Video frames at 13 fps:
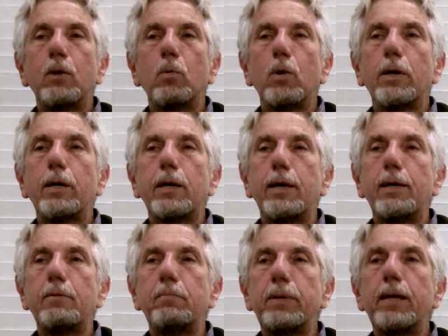where he
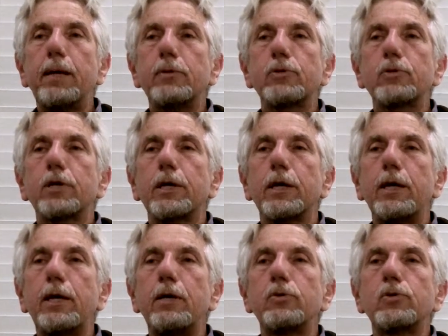admits
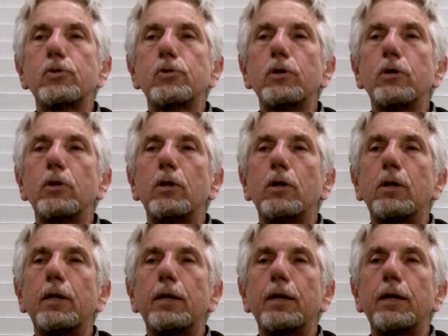he is still
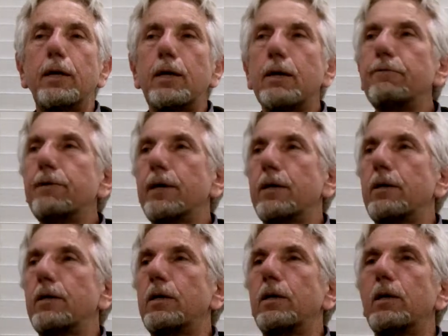given